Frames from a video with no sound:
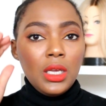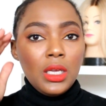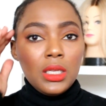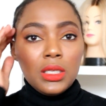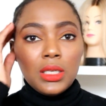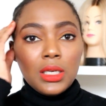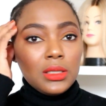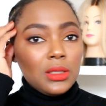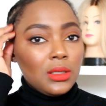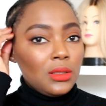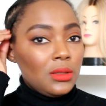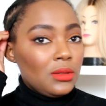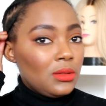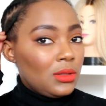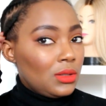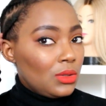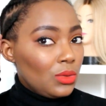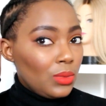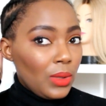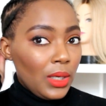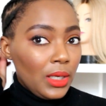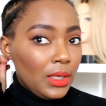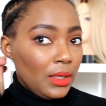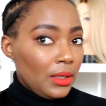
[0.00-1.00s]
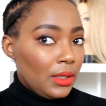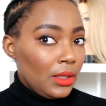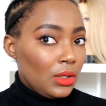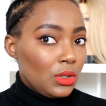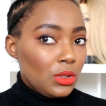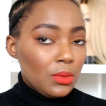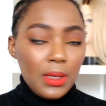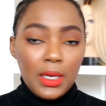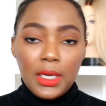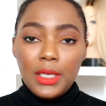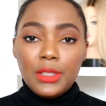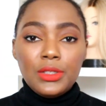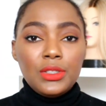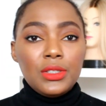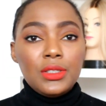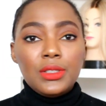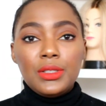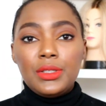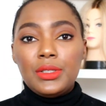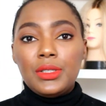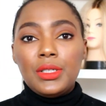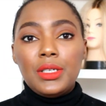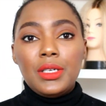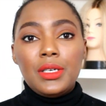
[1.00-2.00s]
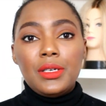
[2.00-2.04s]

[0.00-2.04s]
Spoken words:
It doesn't do anything to my edges,